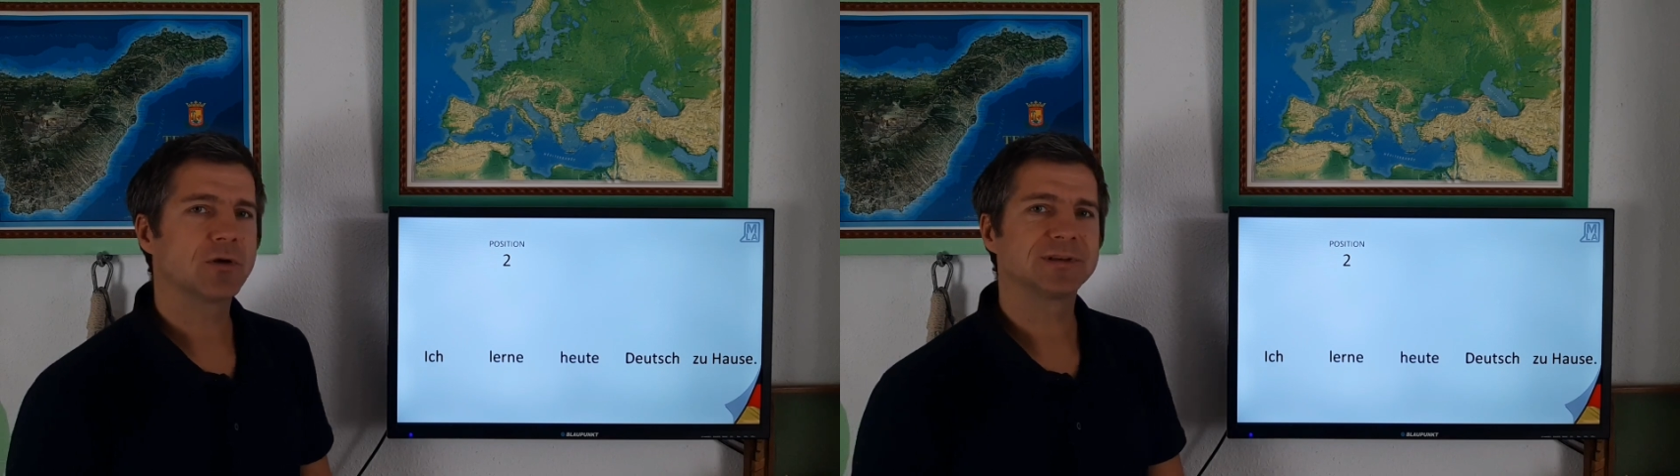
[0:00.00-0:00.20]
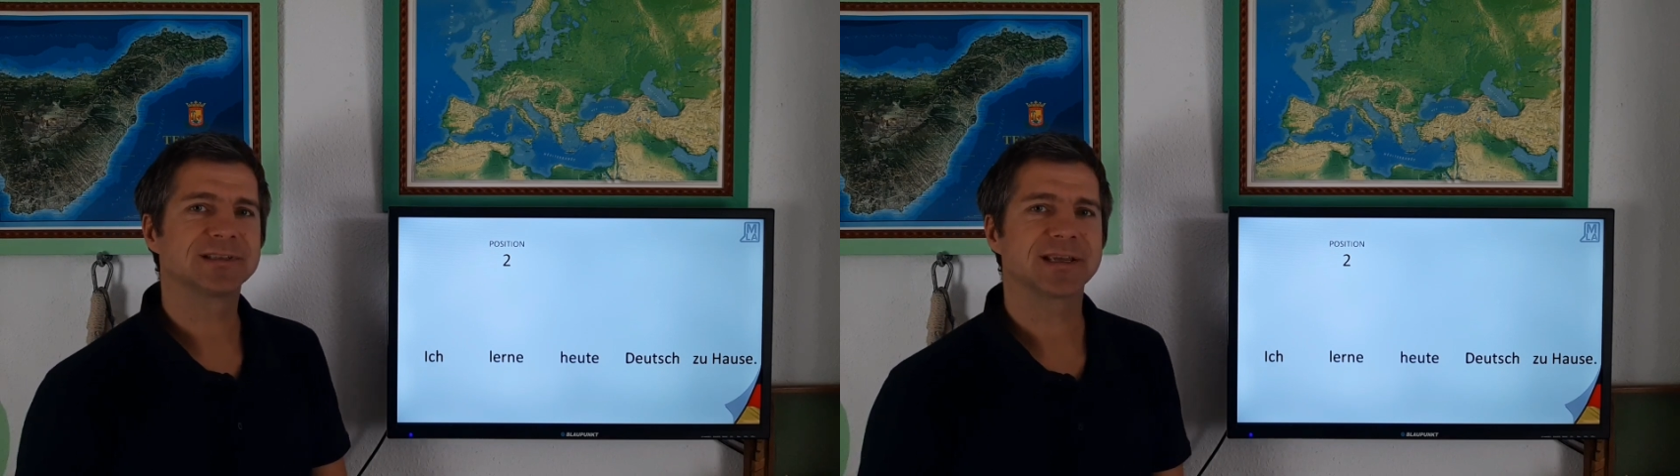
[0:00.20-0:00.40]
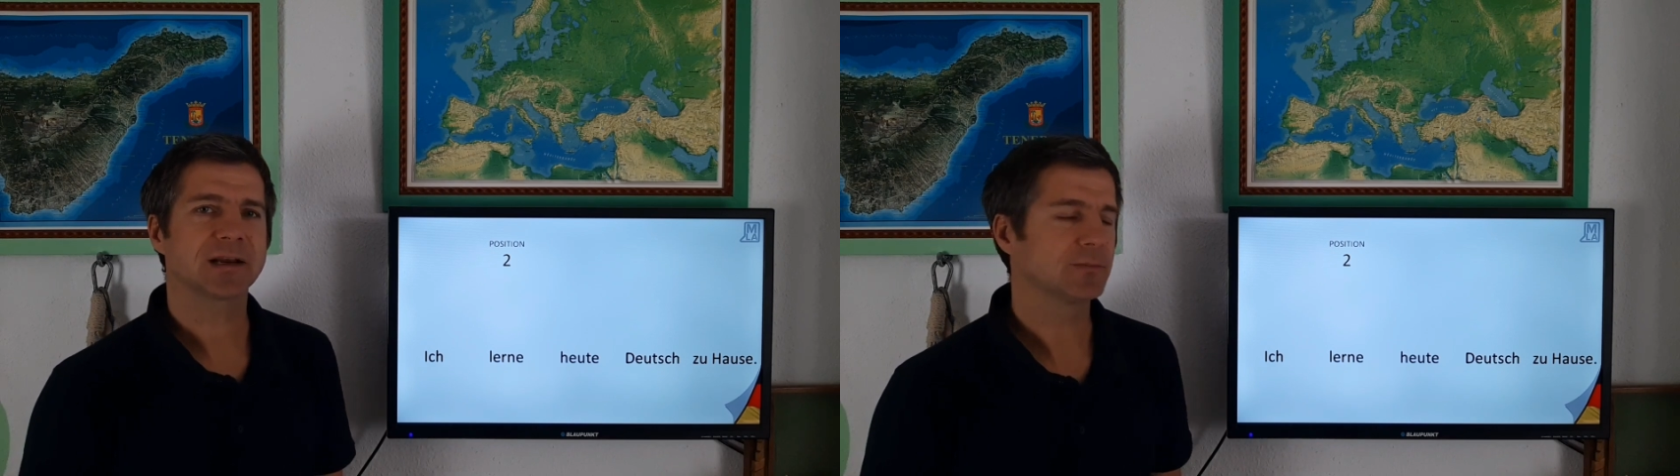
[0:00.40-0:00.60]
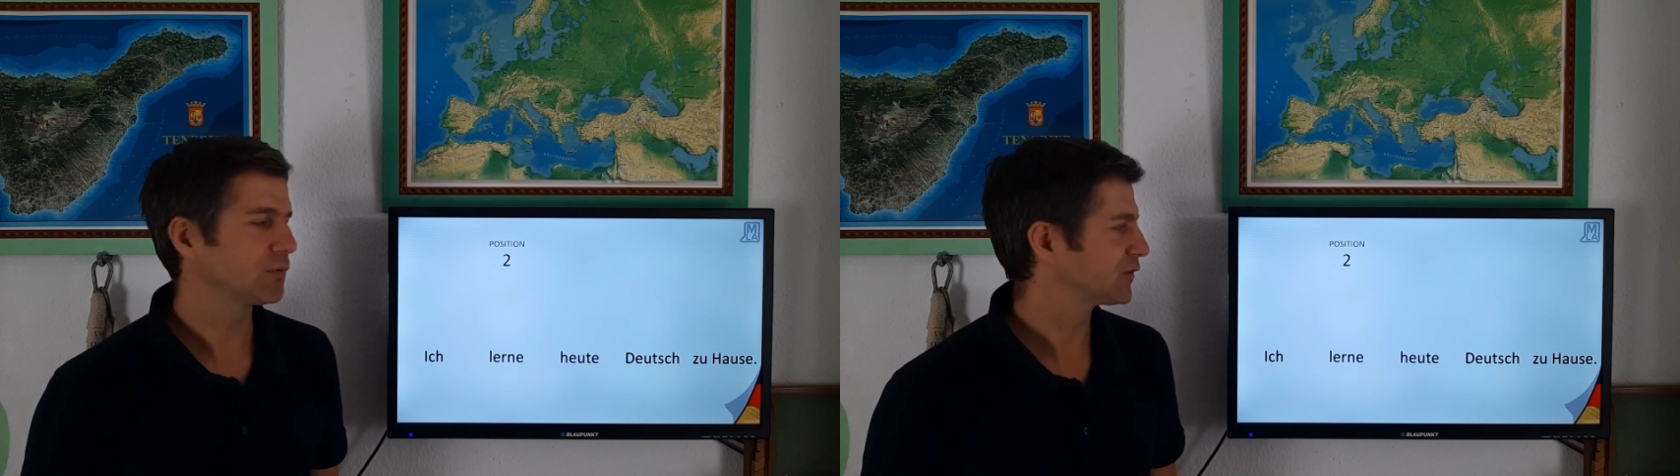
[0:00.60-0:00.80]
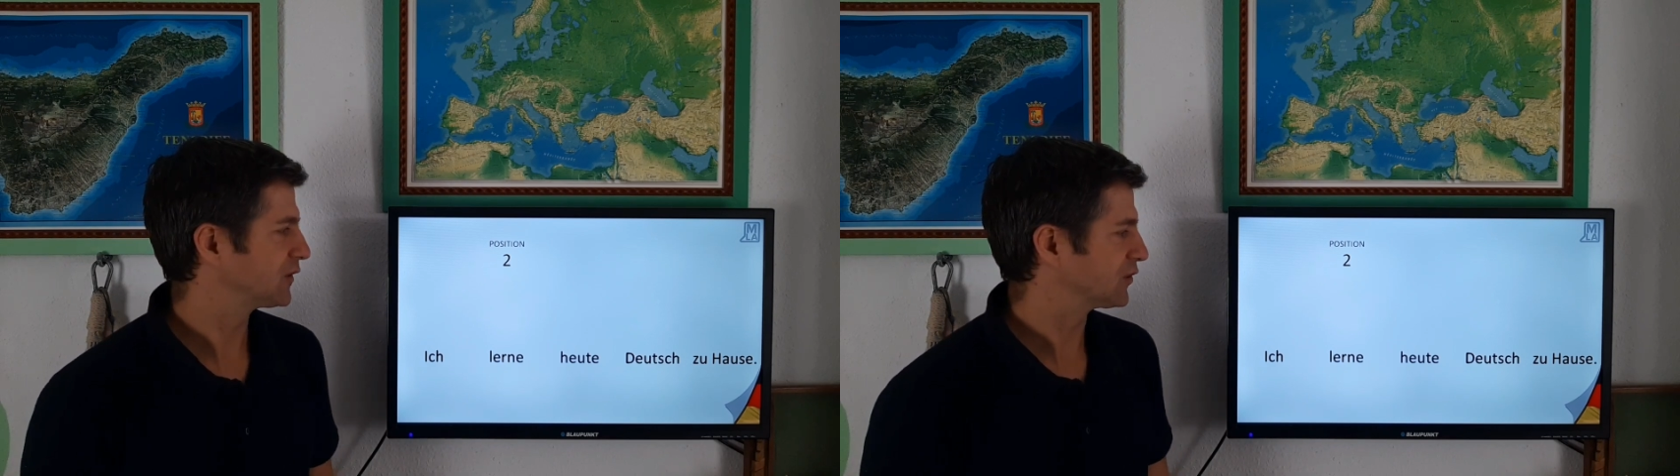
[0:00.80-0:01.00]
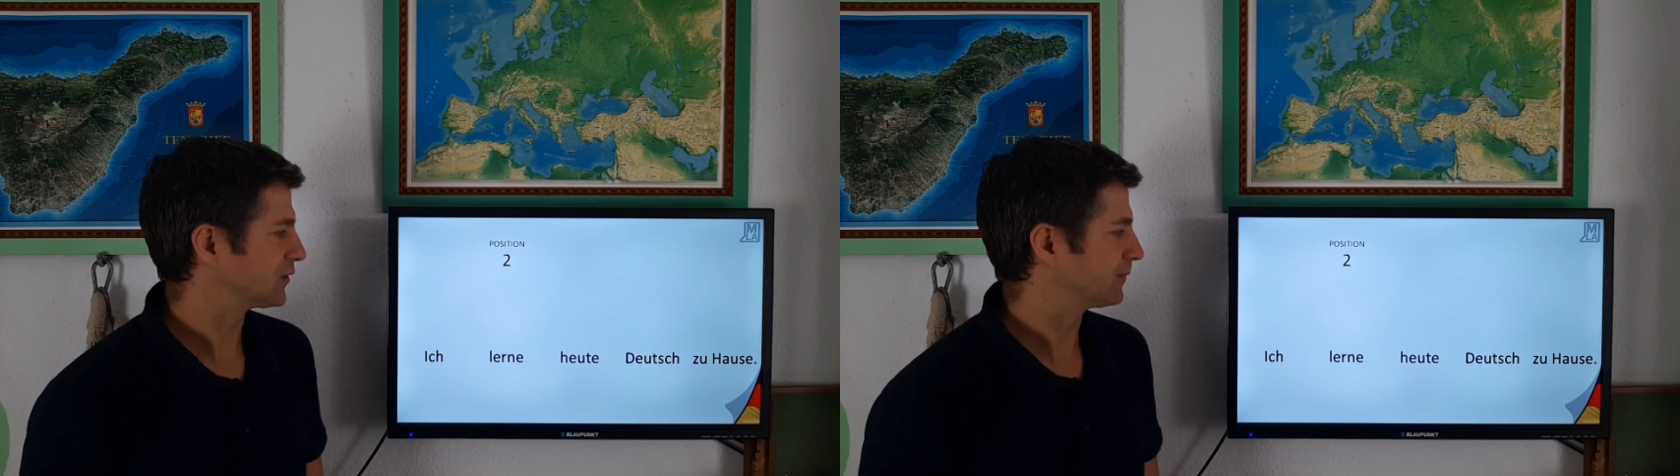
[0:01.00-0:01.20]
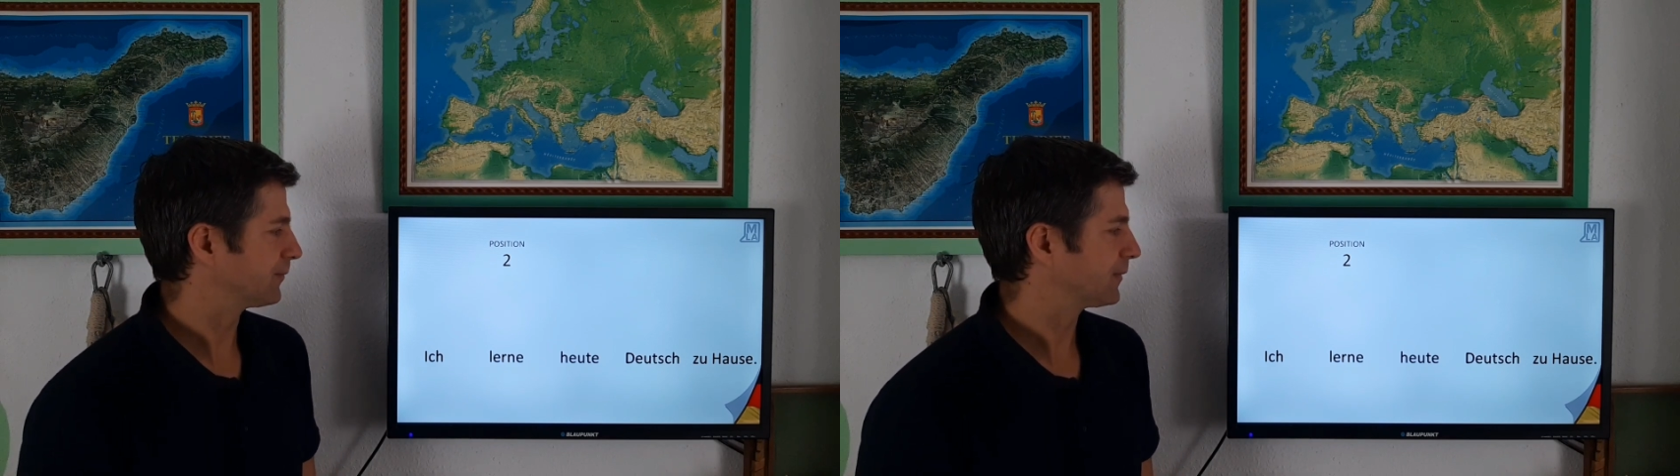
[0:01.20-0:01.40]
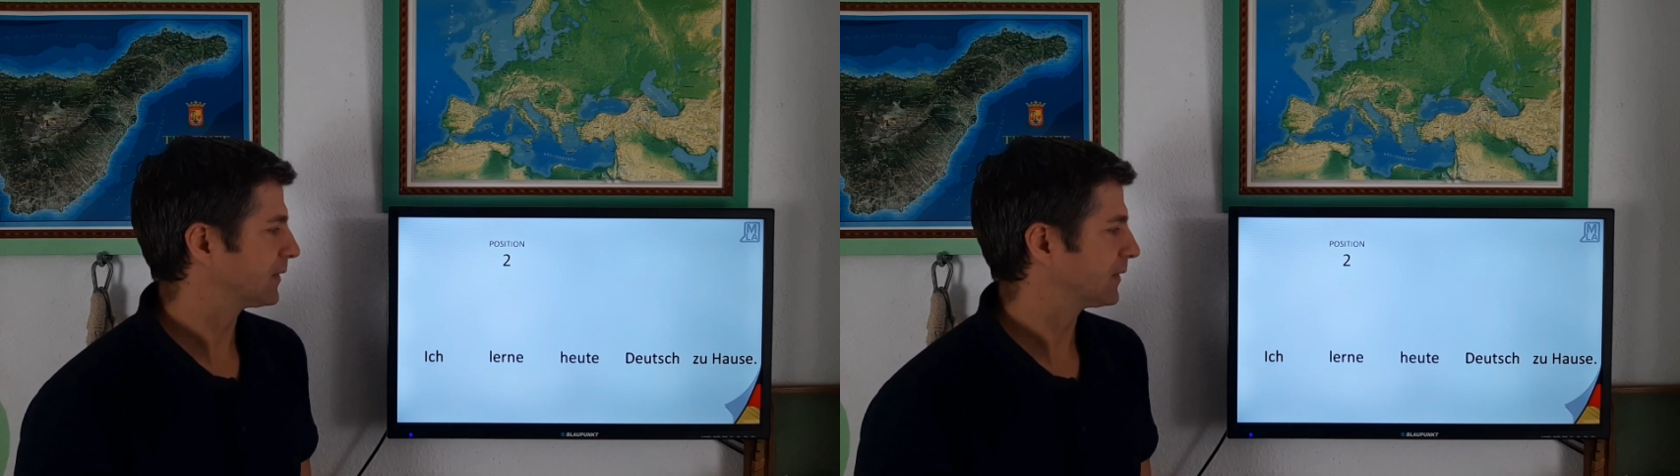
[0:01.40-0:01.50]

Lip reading: on second position.